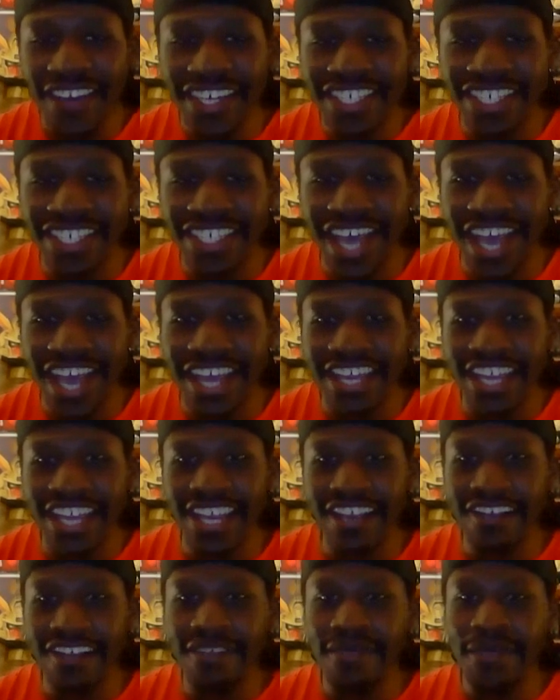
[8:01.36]

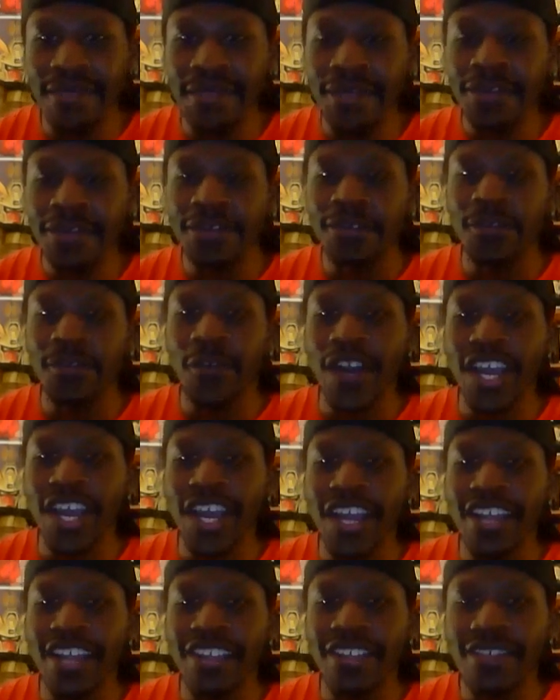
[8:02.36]
exciting.
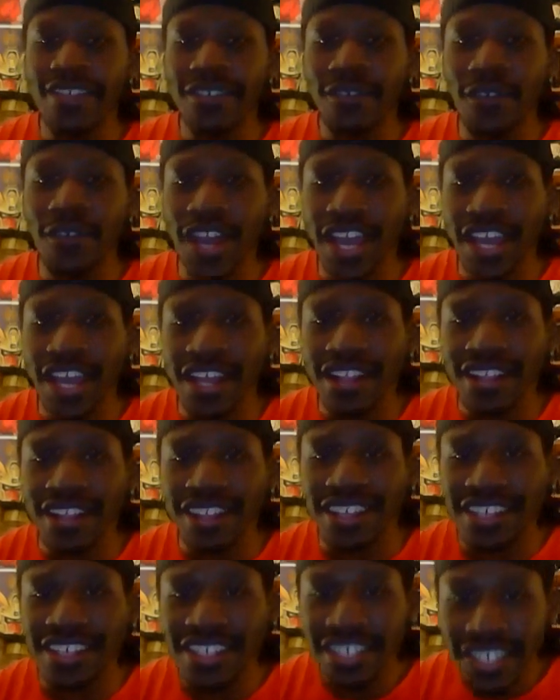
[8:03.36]
Queen.
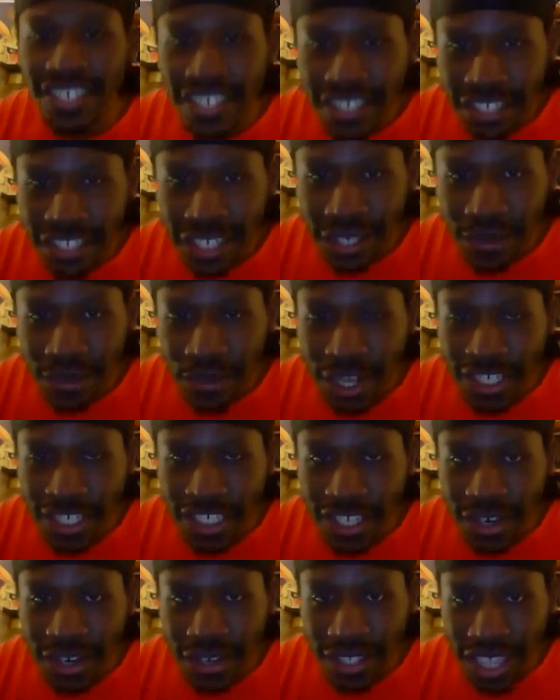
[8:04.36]
She's
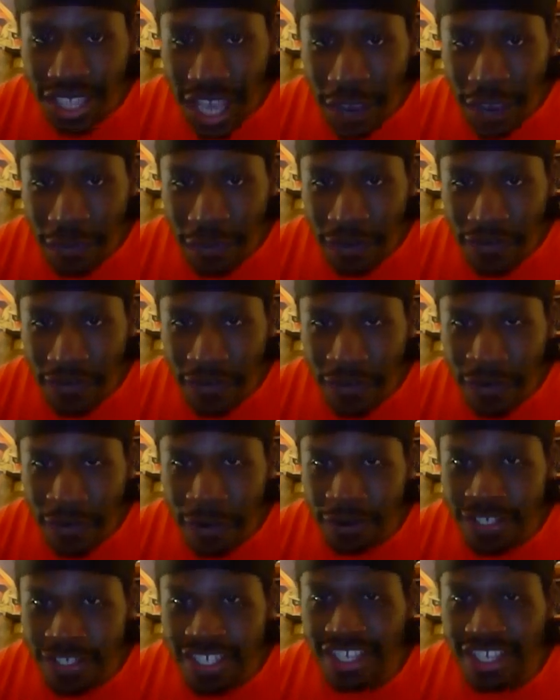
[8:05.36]
wasting her time with
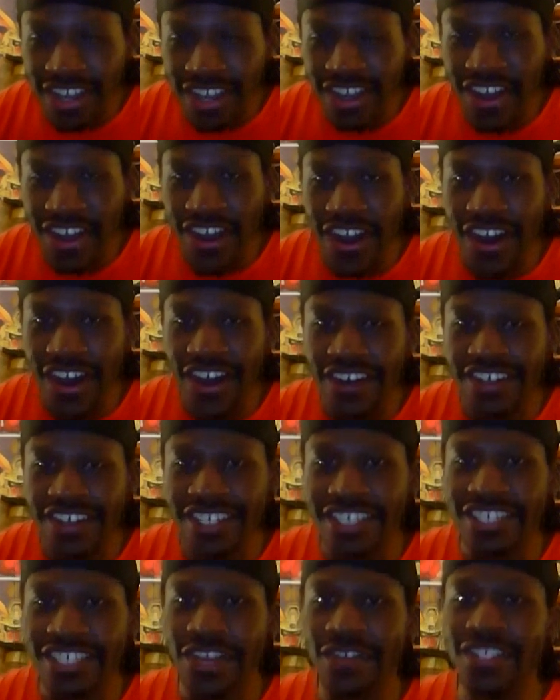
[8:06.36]
Orochi. Oh,
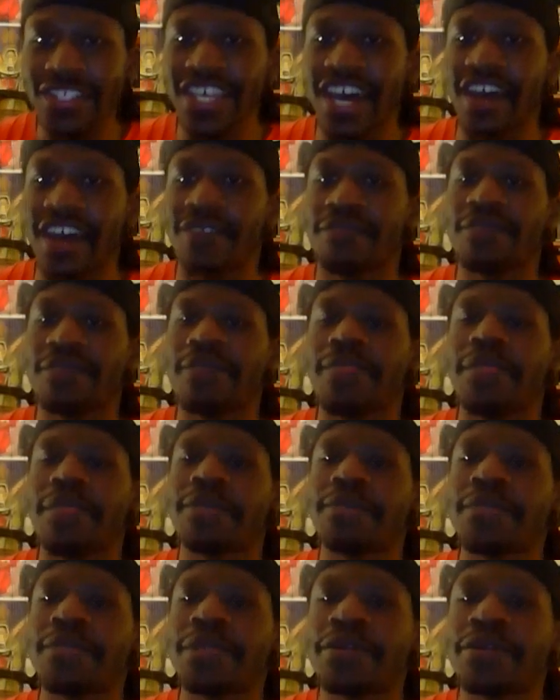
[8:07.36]
it's showtime.
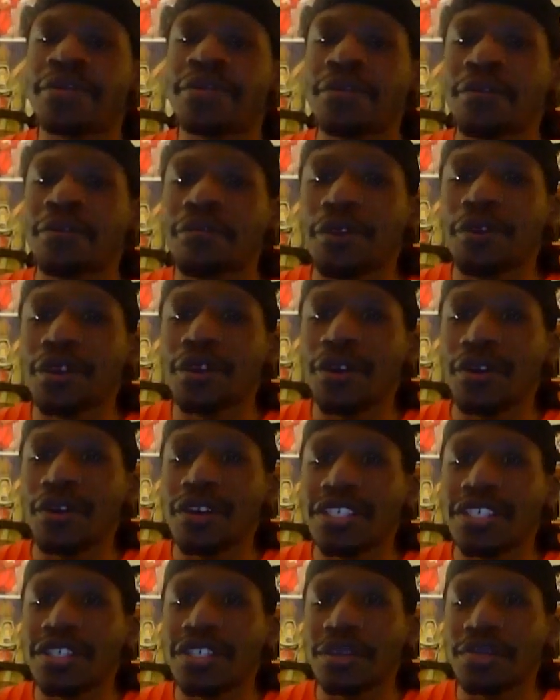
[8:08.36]
We're
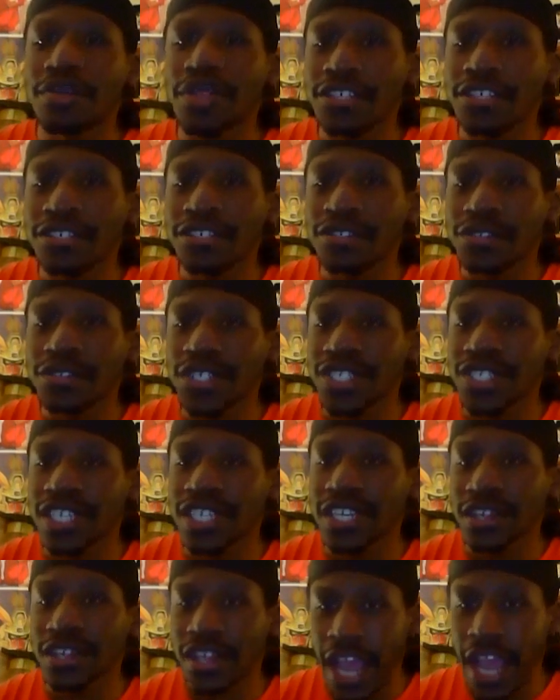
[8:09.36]
going to the pleasure
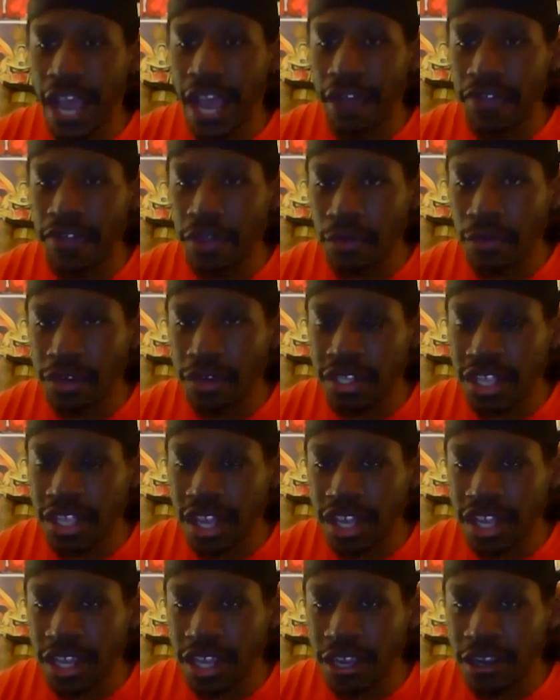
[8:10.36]
district after we're
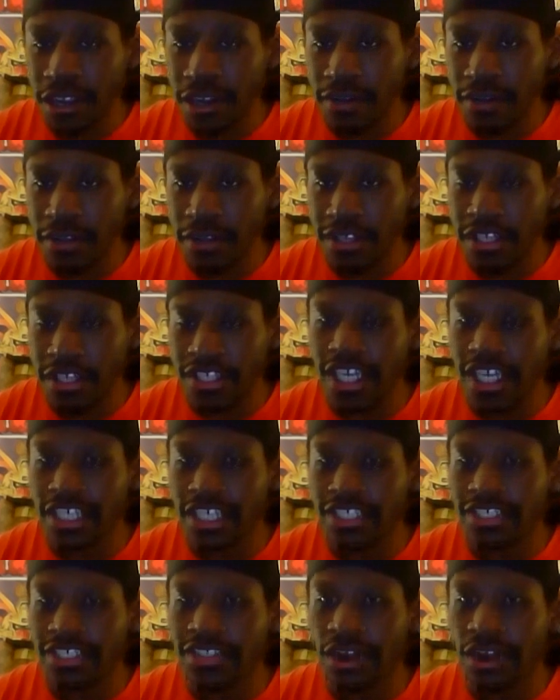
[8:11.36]
done here.
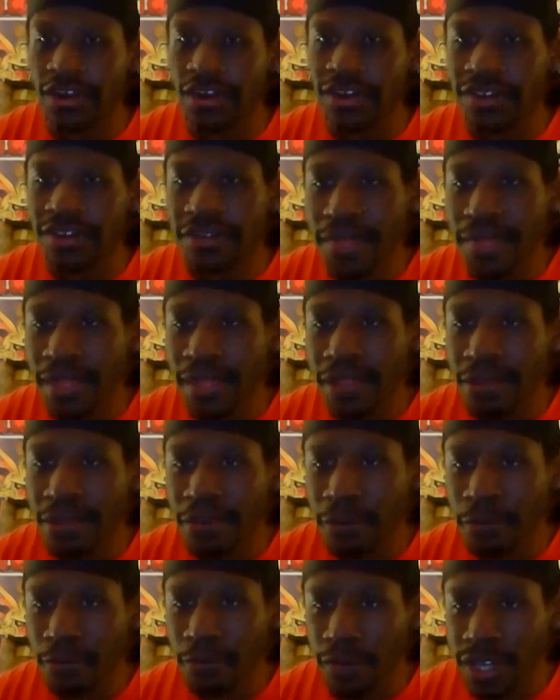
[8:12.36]
Yes, sir.
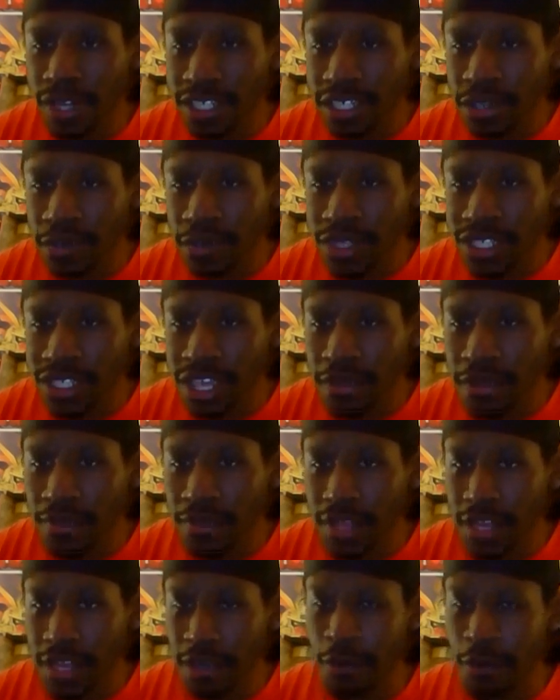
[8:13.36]
When should we tell him
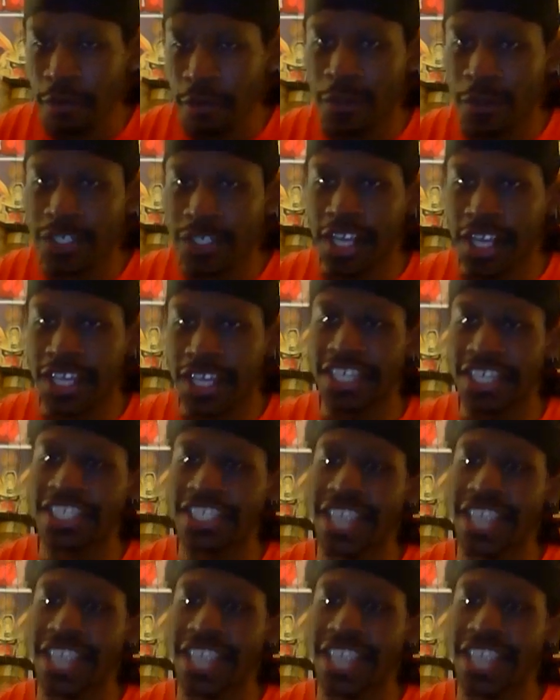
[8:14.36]
that Komurosaki is